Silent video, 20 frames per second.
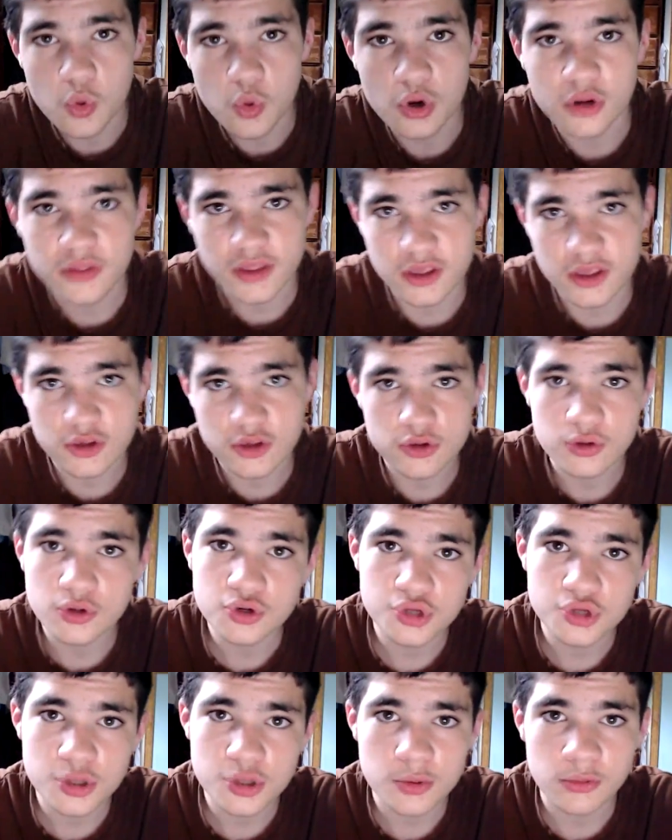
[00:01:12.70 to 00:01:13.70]
warning that you
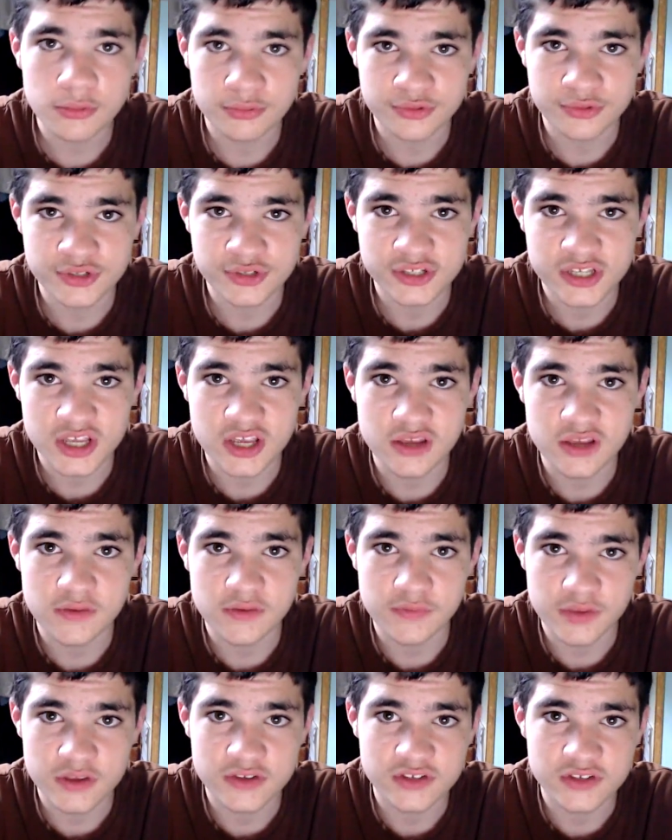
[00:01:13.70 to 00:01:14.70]
usually will
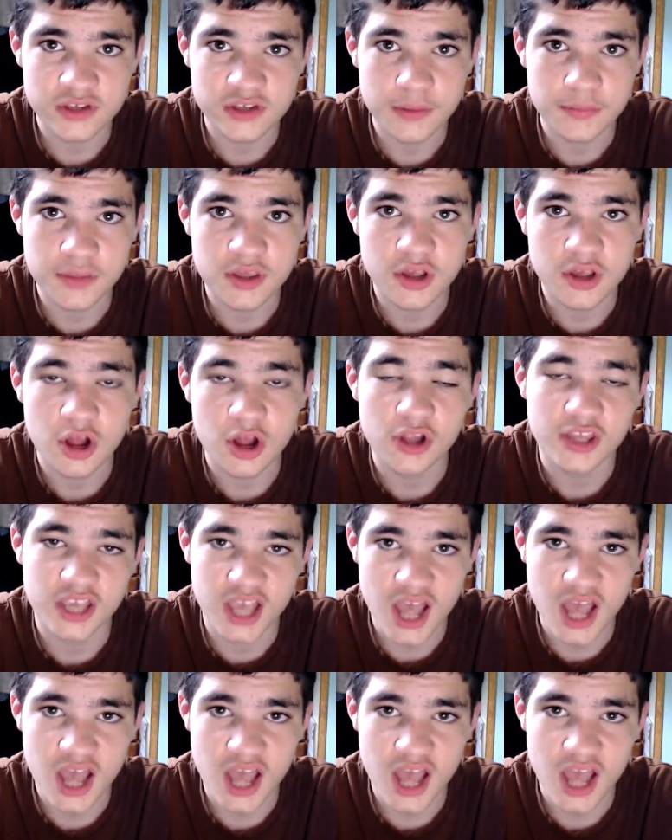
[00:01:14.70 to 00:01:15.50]
receive is something called a